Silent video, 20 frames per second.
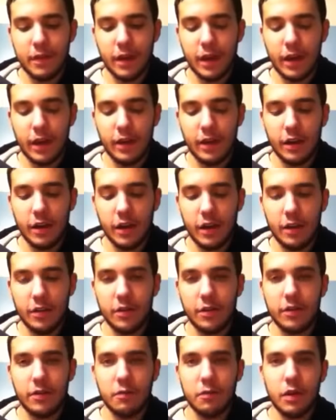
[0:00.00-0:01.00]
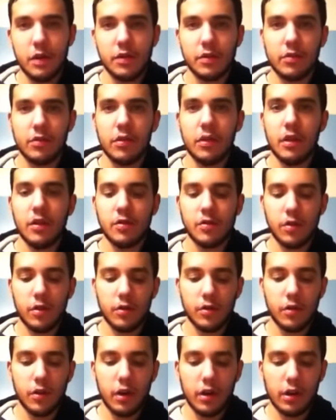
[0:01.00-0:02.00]
And basically they
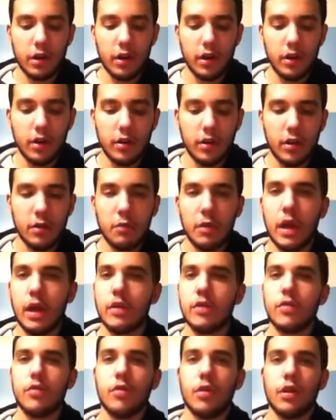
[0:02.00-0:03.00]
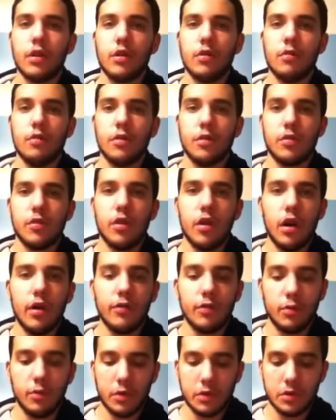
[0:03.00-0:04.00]
start talking, and Matt Stryker with his
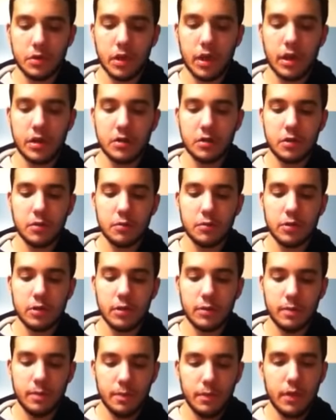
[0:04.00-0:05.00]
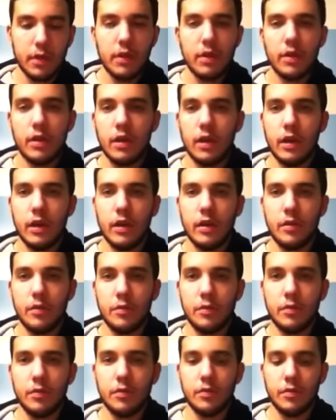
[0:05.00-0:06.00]
awful mustache comes in
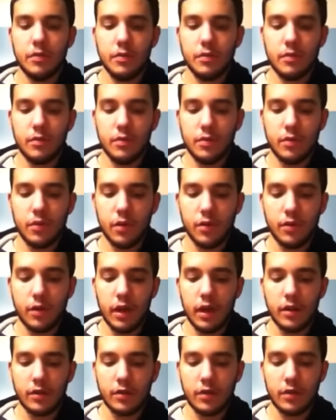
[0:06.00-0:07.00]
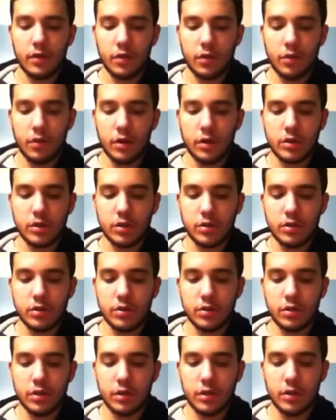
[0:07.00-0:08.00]
and starts asking the
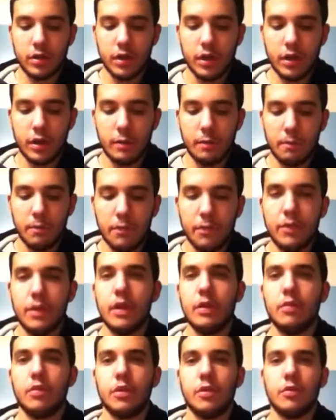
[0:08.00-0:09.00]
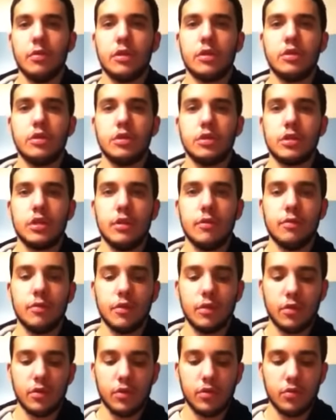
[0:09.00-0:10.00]
questions, and they pretty much just give him
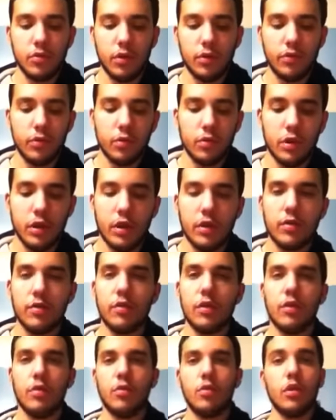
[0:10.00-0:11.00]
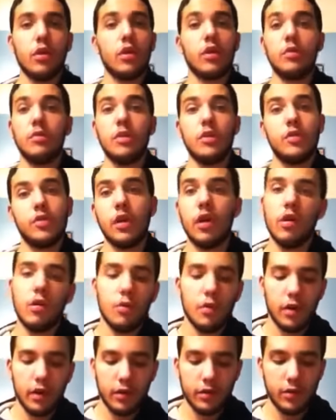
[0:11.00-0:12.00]
a straightforward answer that we're going to be
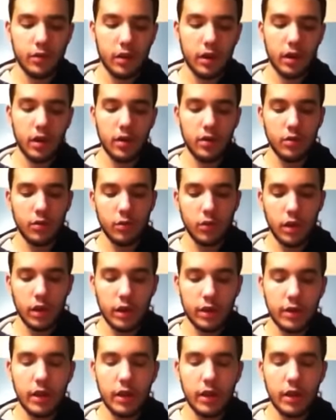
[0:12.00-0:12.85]
celebrating tonight in the ring.